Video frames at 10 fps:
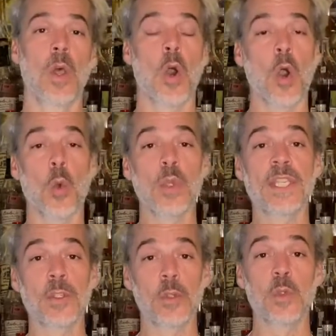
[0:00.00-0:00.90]
All we
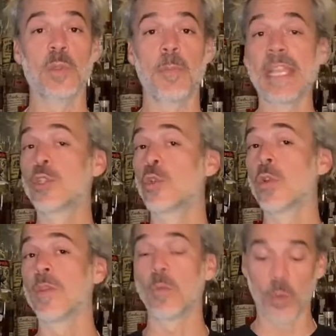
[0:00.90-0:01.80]
can do is make sure
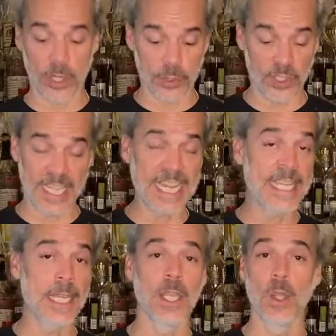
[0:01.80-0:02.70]
that we are seen,